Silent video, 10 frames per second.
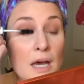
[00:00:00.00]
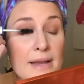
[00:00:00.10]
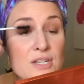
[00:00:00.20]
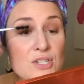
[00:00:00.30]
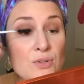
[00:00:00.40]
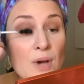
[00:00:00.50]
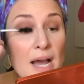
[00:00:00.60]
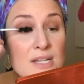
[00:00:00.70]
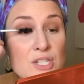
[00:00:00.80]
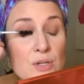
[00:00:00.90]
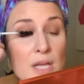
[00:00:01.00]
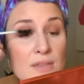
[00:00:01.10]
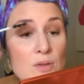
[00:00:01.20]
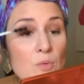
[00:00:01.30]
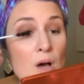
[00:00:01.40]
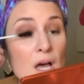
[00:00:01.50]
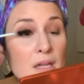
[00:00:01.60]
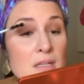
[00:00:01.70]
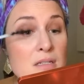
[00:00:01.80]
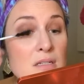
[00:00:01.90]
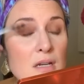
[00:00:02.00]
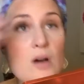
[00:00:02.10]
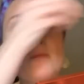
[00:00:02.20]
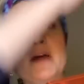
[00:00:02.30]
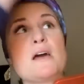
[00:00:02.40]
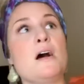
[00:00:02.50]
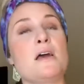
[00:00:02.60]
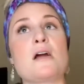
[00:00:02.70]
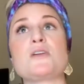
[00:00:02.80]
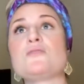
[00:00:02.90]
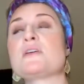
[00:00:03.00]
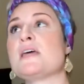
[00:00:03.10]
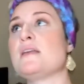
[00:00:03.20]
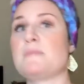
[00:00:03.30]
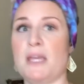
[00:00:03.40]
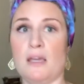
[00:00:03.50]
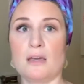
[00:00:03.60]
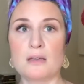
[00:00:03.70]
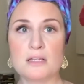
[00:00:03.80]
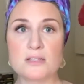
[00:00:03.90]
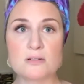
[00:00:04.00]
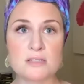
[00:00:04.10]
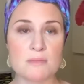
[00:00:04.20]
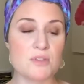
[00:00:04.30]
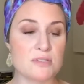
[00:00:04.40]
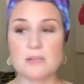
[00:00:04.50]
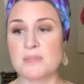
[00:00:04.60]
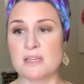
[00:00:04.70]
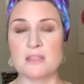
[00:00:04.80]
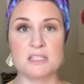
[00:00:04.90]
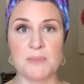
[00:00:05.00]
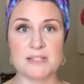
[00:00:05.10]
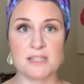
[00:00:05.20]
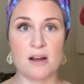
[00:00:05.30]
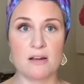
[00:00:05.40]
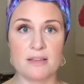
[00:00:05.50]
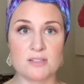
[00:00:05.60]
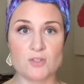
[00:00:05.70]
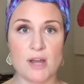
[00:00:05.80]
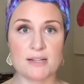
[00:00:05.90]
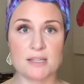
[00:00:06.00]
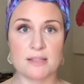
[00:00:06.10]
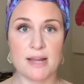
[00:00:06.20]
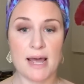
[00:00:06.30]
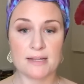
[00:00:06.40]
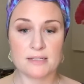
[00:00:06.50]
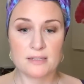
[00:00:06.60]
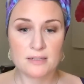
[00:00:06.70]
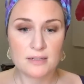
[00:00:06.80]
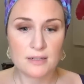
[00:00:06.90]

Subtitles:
I do like the wand. Oh my God, are you kidding me? Is there there's something in this mascara that's attracting the gnat?